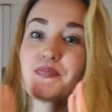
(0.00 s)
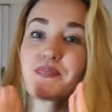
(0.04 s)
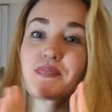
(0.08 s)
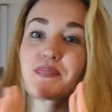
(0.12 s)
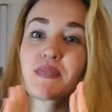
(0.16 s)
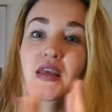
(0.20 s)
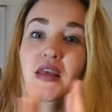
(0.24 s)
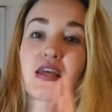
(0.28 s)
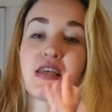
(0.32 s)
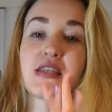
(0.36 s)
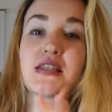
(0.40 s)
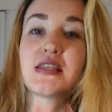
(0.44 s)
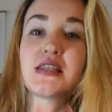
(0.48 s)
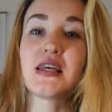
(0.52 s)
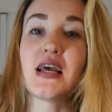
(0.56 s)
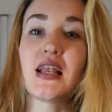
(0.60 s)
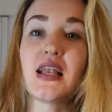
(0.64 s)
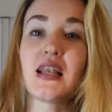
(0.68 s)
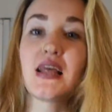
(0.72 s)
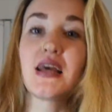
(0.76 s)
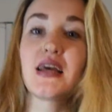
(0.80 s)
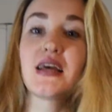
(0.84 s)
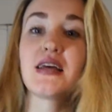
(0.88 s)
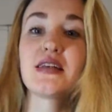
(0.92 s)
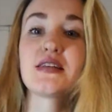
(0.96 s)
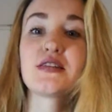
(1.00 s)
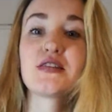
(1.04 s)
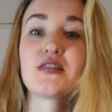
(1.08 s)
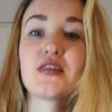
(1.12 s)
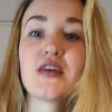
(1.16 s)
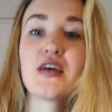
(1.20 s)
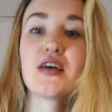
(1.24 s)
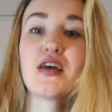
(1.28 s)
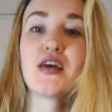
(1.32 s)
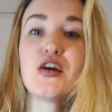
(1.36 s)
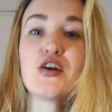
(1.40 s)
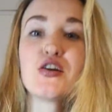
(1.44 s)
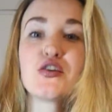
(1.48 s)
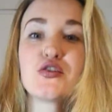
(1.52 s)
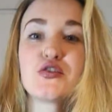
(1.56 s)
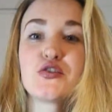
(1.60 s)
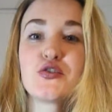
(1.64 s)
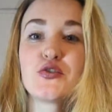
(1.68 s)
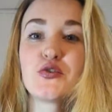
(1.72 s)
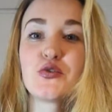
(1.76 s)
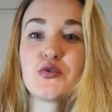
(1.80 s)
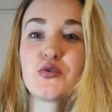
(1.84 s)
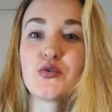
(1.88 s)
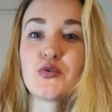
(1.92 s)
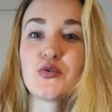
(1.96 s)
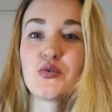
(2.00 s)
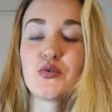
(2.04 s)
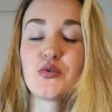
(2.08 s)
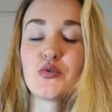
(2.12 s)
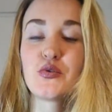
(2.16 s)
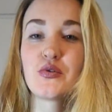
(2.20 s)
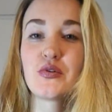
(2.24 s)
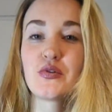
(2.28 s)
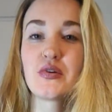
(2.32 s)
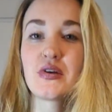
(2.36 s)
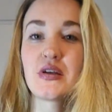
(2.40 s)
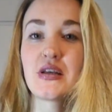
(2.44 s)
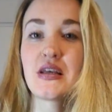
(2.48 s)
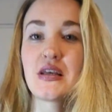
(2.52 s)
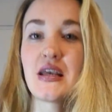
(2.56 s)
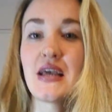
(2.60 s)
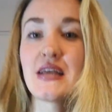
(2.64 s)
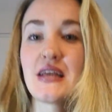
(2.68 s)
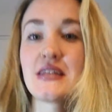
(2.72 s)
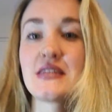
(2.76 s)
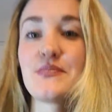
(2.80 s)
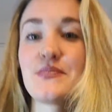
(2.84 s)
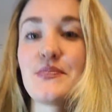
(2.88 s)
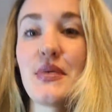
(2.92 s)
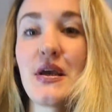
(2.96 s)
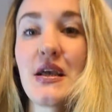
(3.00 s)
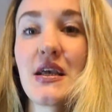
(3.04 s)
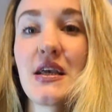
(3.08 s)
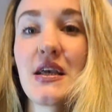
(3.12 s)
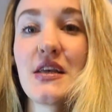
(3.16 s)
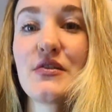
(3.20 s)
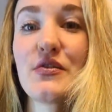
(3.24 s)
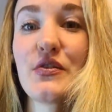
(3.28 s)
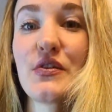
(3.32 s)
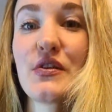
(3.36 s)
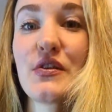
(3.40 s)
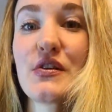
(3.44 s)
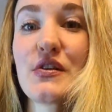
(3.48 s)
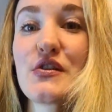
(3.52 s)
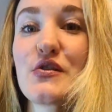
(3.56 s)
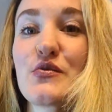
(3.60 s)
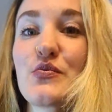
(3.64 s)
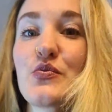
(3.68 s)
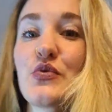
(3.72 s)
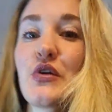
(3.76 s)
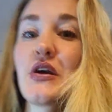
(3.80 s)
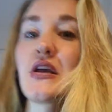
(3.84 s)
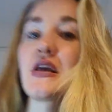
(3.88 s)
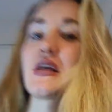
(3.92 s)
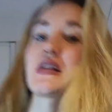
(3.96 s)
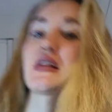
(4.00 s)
salad to get back into the spring and